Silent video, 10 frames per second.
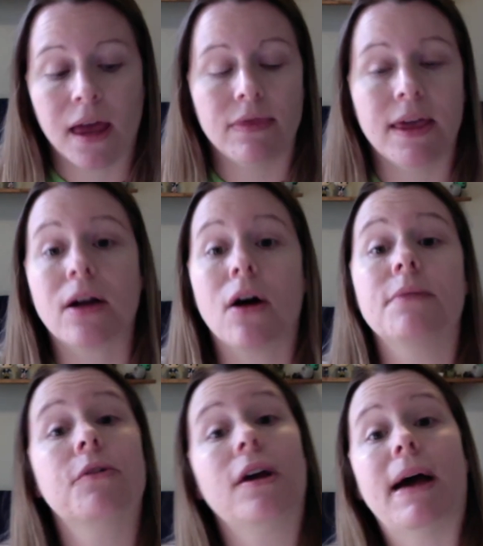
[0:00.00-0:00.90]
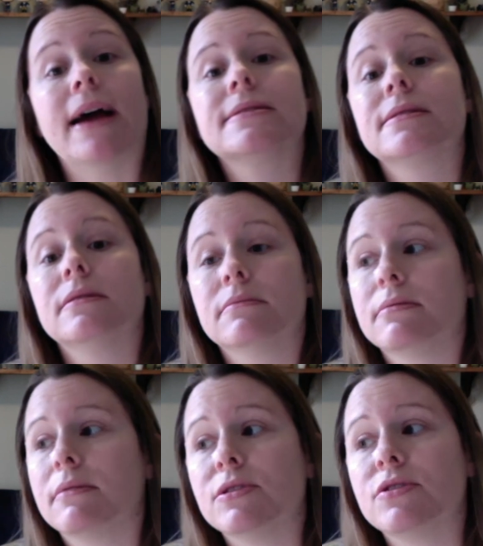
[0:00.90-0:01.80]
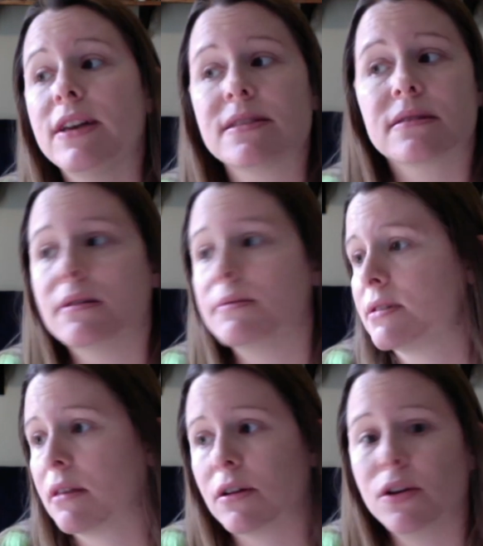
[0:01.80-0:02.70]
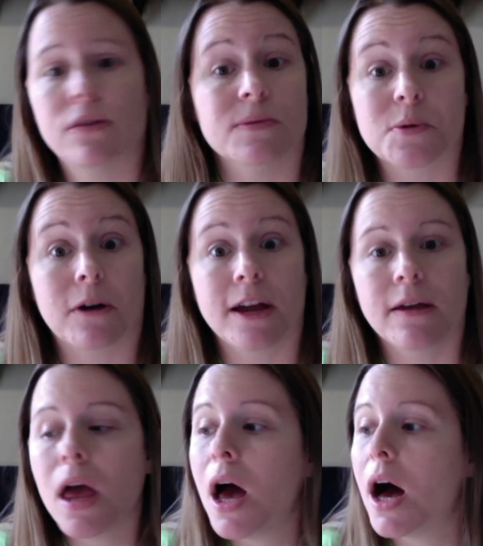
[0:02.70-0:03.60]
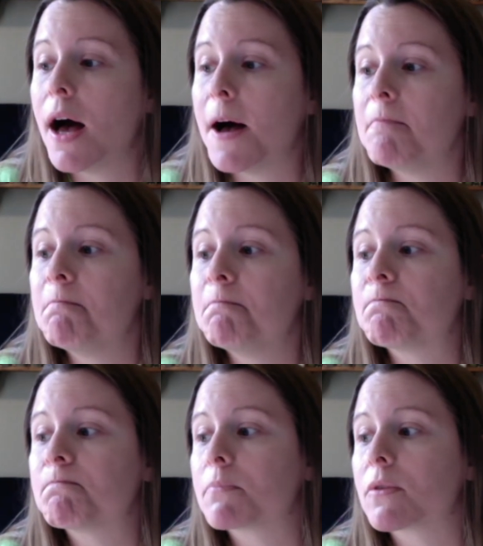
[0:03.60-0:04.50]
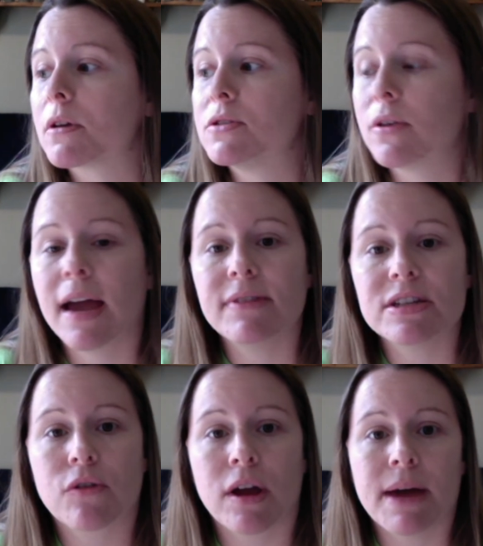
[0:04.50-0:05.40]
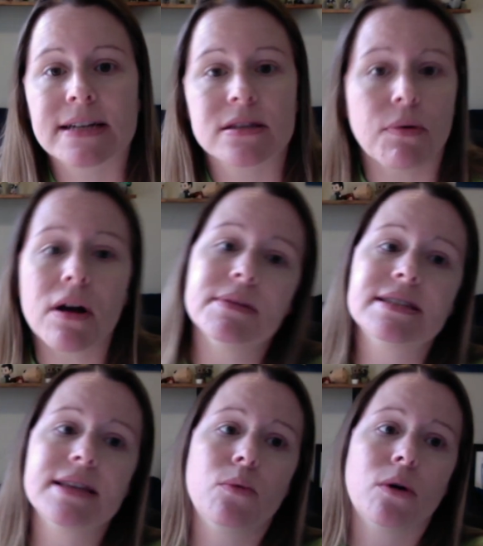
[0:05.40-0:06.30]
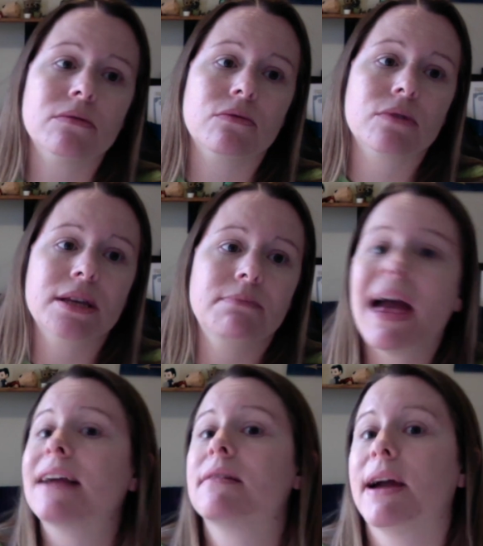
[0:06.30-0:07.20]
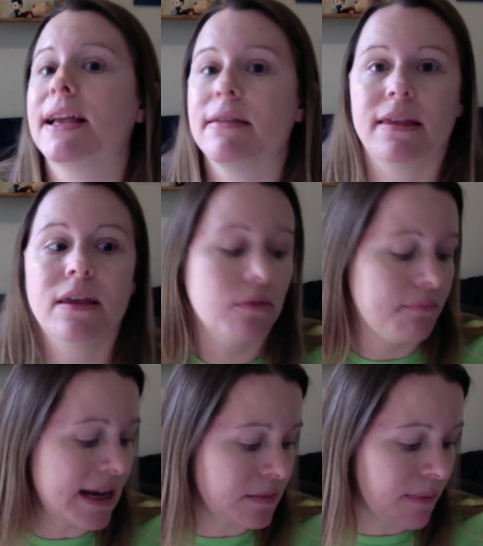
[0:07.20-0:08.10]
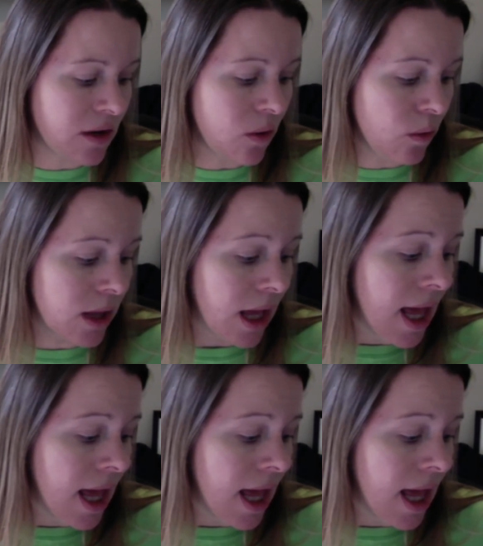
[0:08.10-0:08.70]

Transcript: They call them graybacks, which fits, their uniforms were gray. So they have these graybacks. The problem is they weren't really backed by anything. They weren't backed by gold.